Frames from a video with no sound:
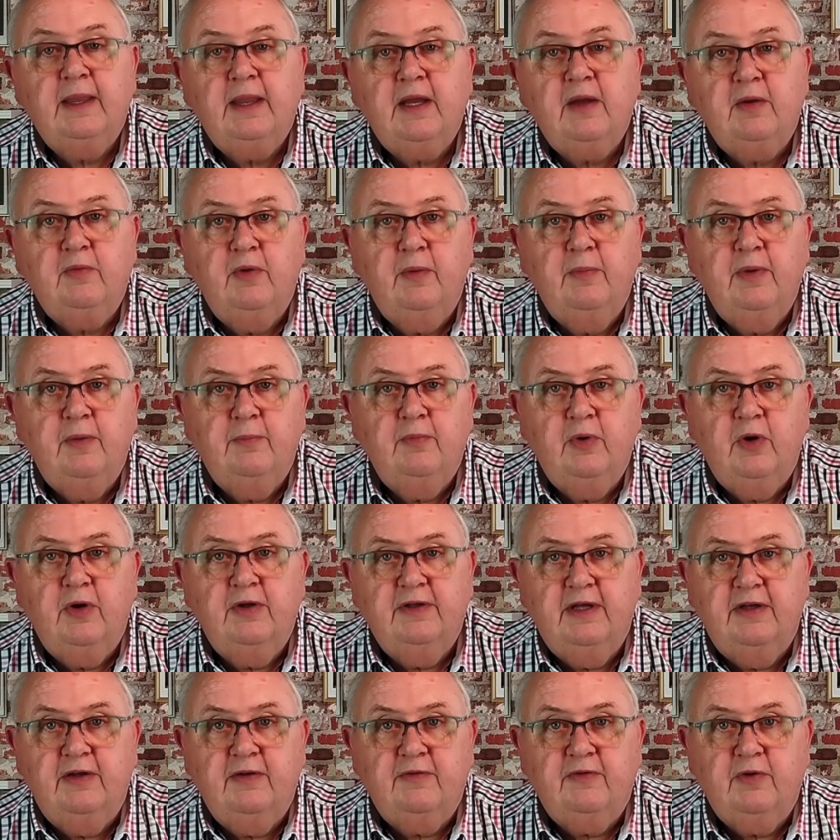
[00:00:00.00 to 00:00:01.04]
it will be
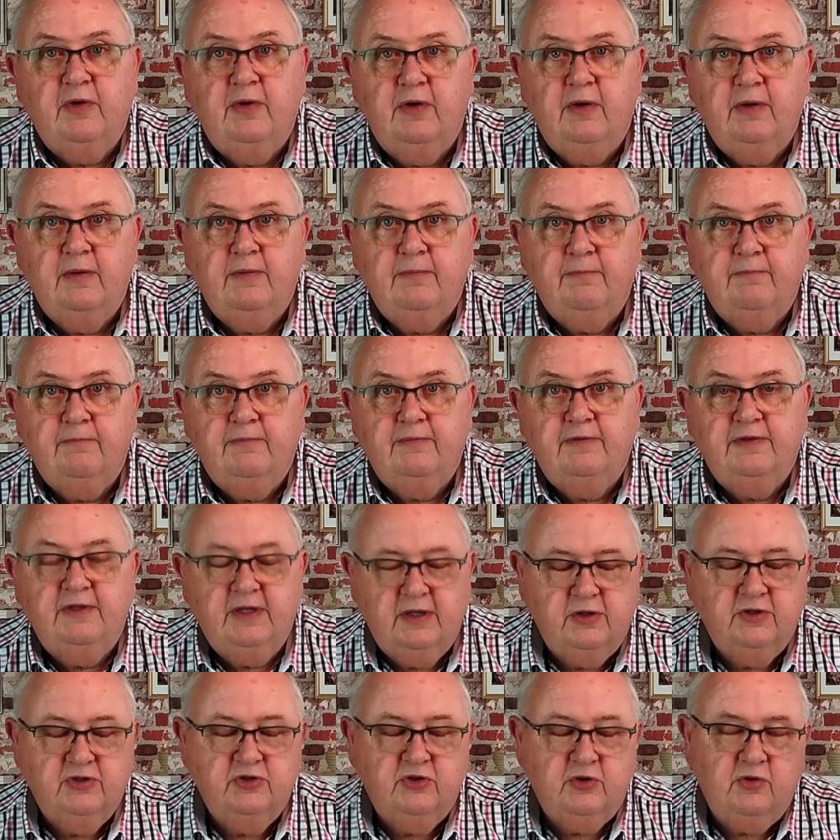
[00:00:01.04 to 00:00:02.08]
processed further. See
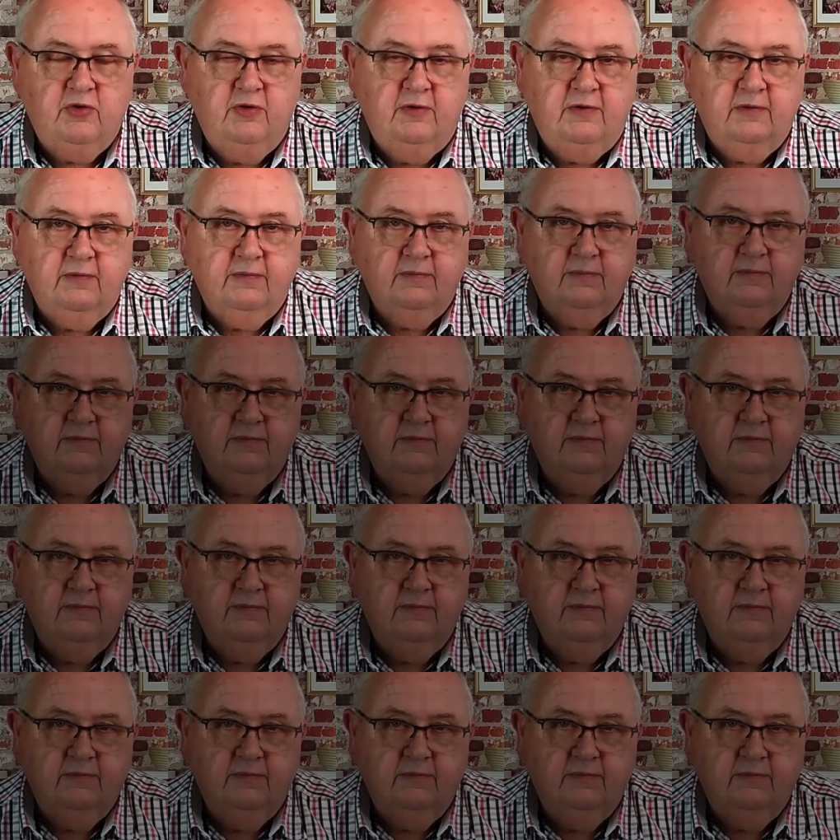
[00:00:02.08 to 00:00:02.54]
you soon.